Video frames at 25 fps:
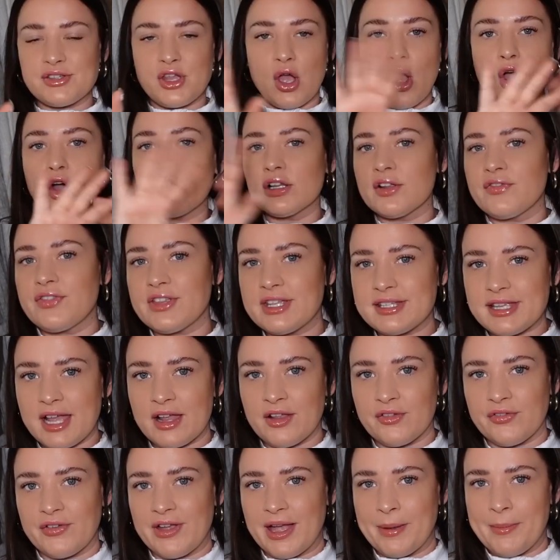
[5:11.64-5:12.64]
So all of this
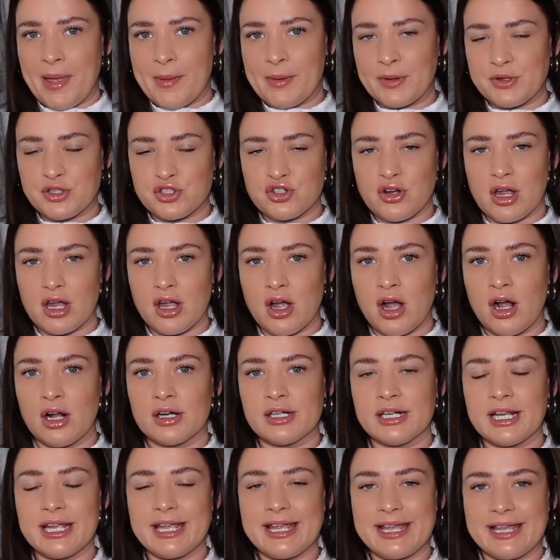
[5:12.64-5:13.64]
outfit I'm about to try
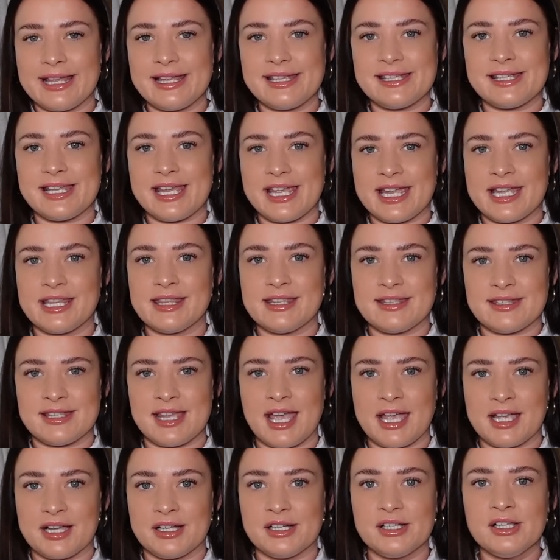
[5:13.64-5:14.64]
on is in the
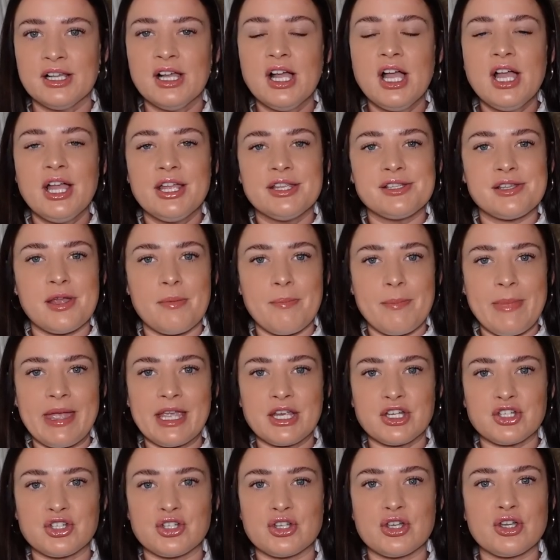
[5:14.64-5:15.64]
sale, so
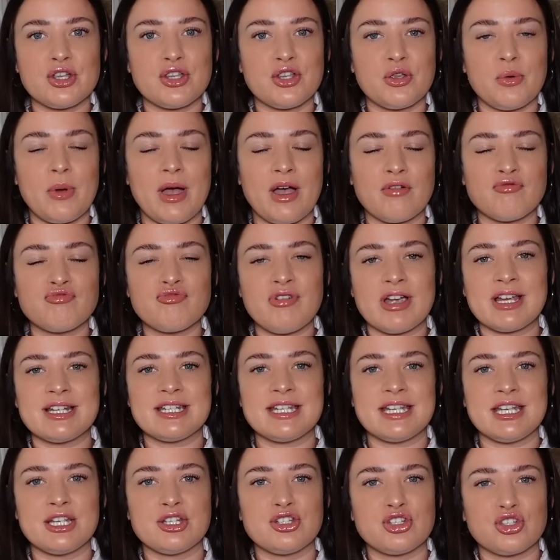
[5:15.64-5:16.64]
make sure you are
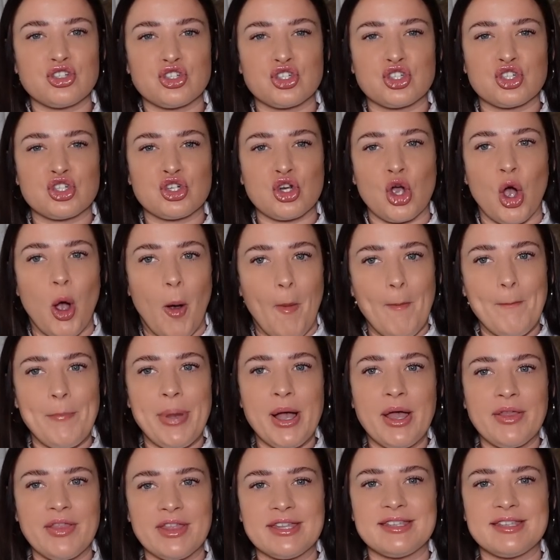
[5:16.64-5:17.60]
ready to shop.